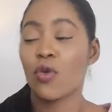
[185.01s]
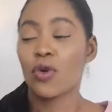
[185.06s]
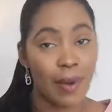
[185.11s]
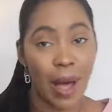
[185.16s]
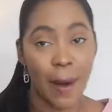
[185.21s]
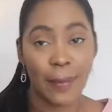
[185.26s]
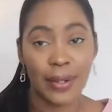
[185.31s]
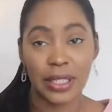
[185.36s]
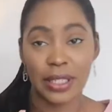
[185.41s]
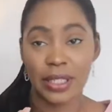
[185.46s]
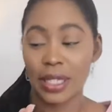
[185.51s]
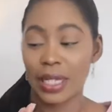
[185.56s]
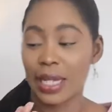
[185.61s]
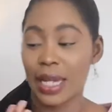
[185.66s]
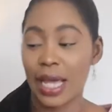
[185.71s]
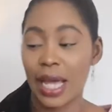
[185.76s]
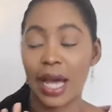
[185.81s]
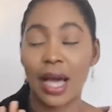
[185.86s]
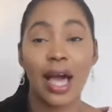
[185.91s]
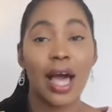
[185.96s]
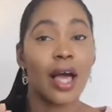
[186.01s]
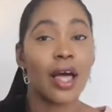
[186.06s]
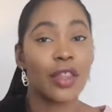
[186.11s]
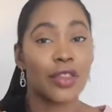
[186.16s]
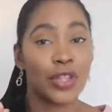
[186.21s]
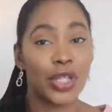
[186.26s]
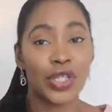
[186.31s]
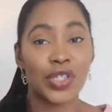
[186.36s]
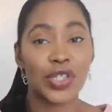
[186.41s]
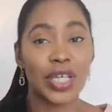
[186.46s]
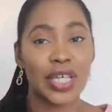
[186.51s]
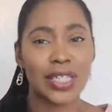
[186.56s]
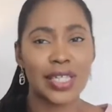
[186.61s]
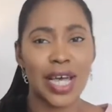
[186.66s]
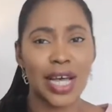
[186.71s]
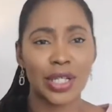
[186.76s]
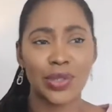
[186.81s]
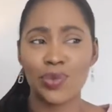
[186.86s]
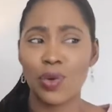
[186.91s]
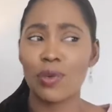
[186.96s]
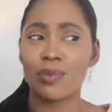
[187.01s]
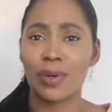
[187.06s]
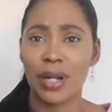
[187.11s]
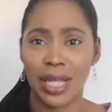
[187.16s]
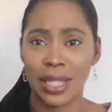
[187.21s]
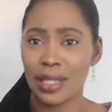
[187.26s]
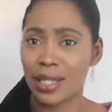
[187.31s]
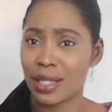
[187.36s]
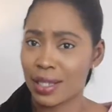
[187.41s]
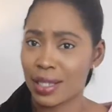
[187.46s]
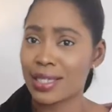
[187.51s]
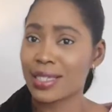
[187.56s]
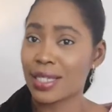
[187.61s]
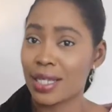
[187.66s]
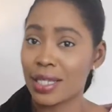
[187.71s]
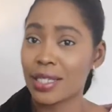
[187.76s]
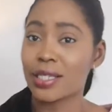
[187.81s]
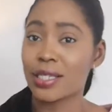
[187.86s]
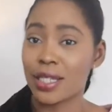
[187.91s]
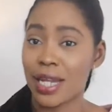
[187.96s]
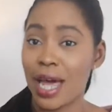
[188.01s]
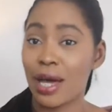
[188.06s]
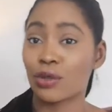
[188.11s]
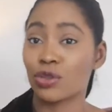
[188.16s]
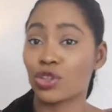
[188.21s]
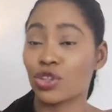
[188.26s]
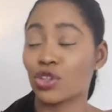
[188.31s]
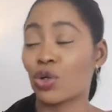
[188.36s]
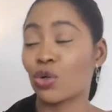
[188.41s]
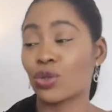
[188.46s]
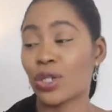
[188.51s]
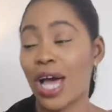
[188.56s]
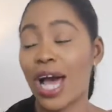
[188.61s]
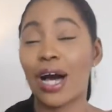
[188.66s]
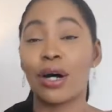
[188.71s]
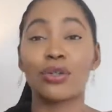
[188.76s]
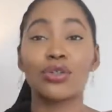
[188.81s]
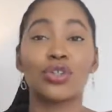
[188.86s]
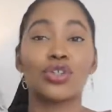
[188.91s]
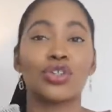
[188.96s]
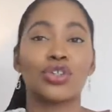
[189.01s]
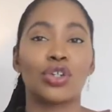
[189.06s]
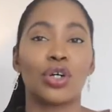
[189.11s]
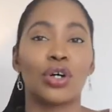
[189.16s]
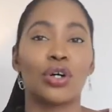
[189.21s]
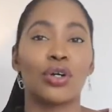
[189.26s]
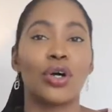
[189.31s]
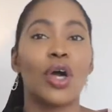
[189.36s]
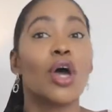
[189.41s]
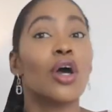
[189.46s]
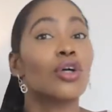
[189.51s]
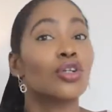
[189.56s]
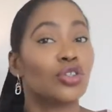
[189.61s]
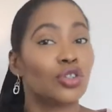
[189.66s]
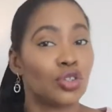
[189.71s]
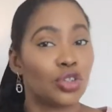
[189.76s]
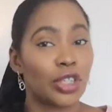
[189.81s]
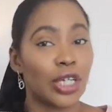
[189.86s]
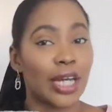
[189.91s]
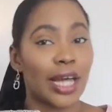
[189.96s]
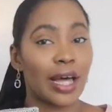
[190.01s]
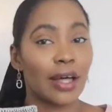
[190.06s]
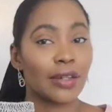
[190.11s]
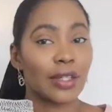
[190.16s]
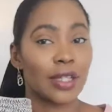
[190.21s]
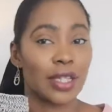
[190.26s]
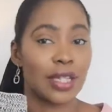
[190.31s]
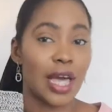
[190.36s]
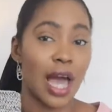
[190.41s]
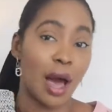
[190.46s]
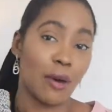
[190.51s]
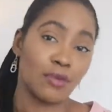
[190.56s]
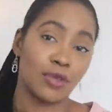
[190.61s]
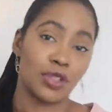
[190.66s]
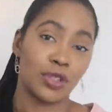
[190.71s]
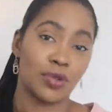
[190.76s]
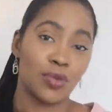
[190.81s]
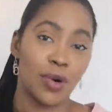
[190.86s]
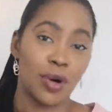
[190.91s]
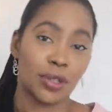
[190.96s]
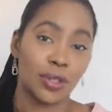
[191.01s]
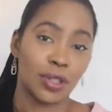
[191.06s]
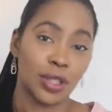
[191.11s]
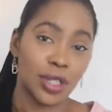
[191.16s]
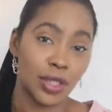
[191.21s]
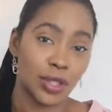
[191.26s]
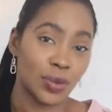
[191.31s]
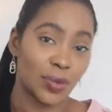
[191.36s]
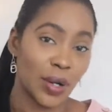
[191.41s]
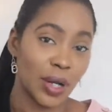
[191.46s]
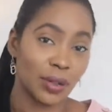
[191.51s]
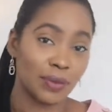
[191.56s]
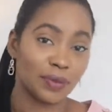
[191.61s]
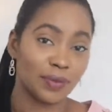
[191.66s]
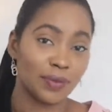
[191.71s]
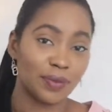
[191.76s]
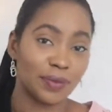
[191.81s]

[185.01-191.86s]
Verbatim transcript: I'm happy to link this exact one, but I think this is now sold out. So do check out the Amazon ones as well.